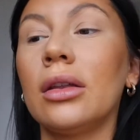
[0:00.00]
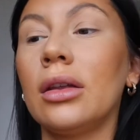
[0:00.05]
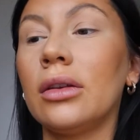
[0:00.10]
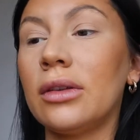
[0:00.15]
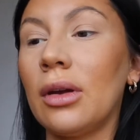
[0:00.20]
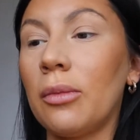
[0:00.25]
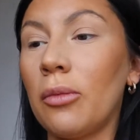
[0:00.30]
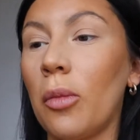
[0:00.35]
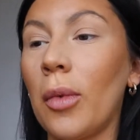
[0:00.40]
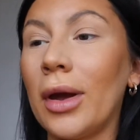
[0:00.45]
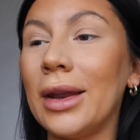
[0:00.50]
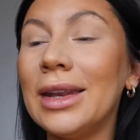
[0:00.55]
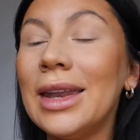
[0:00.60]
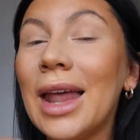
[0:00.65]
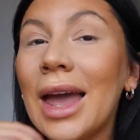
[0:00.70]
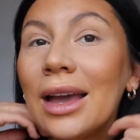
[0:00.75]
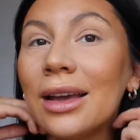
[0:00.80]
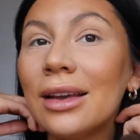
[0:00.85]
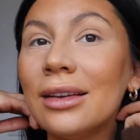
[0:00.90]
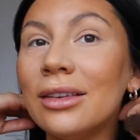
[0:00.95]
some of my
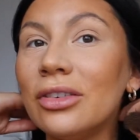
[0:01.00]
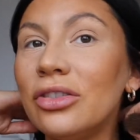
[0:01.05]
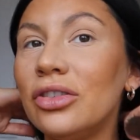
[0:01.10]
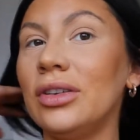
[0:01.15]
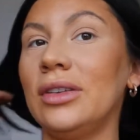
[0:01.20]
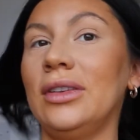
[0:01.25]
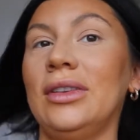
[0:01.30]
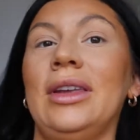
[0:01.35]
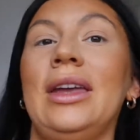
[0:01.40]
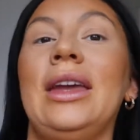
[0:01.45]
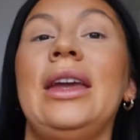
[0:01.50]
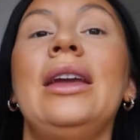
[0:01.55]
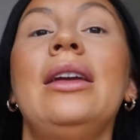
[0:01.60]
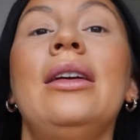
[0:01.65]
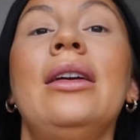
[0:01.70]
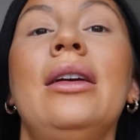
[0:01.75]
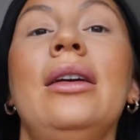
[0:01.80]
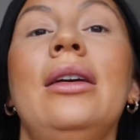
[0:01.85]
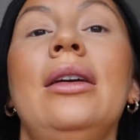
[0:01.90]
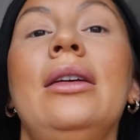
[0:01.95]
neck, because as you can
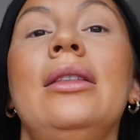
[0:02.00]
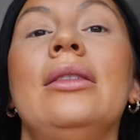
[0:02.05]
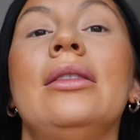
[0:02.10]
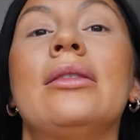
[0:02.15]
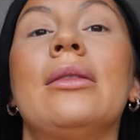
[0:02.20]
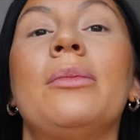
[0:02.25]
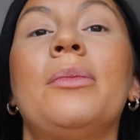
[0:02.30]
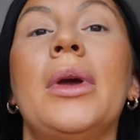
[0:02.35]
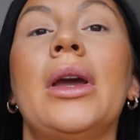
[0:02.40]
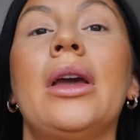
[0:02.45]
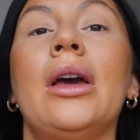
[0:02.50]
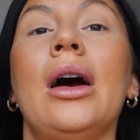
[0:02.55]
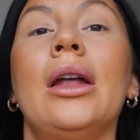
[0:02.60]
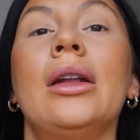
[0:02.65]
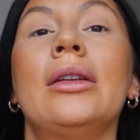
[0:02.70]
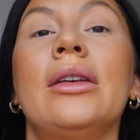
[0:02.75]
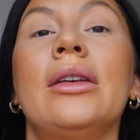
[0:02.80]
see, there's a big colour